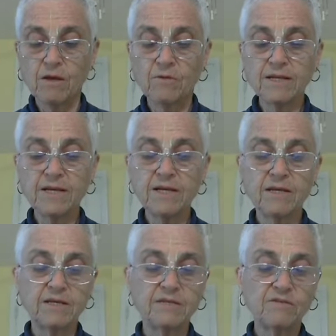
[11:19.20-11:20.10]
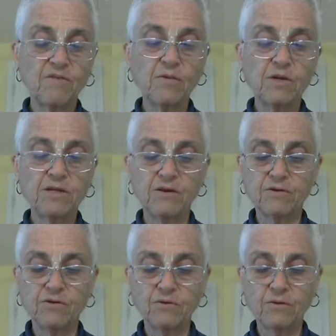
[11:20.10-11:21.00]
Radhika is very dear
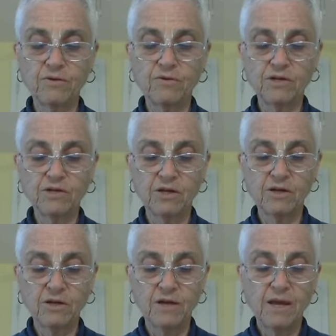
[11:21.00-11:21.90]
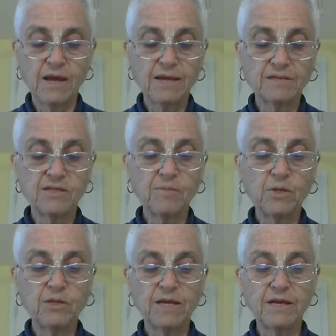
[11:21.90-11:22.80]
to Lord Krishna, and
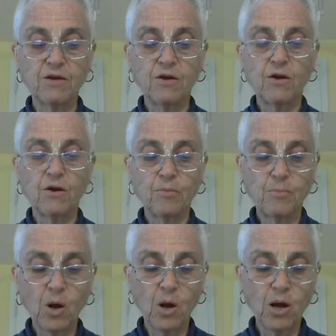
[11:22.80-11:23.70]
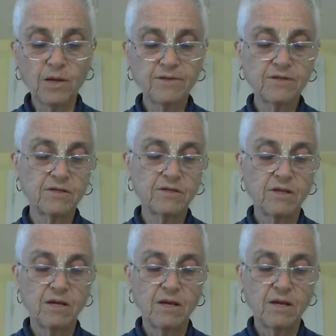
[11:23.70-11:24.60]
similarly, her pawns,
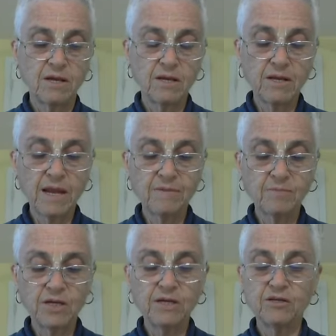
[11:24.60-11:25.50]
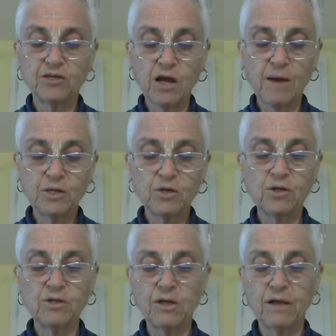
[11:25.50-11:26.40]
namely
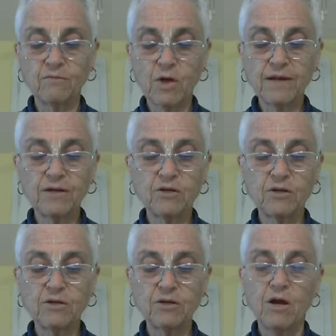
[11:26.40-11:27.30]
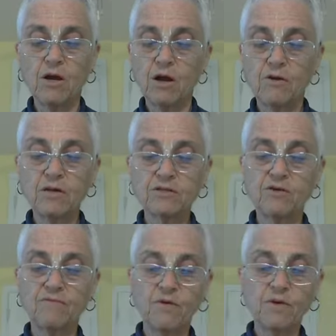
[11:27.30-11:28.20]
Shamakund and Radhakund, are
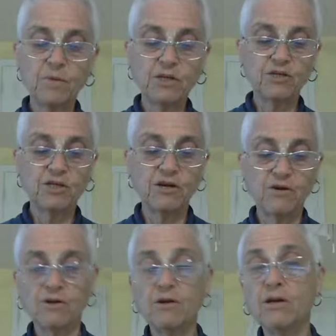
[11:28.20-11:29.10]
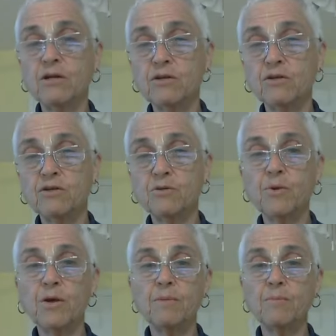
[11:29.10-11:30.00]
also very much dear to the
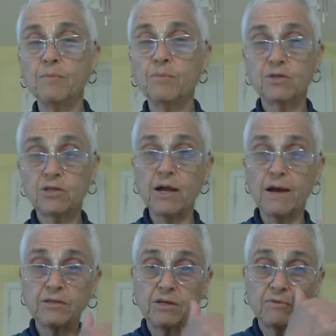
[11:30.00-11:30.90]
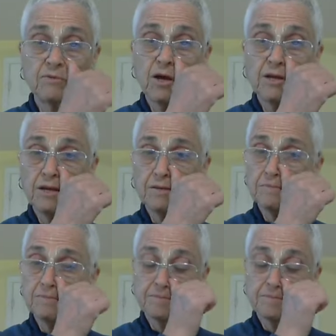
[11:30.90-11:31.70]
Supreme Personality of Godhead.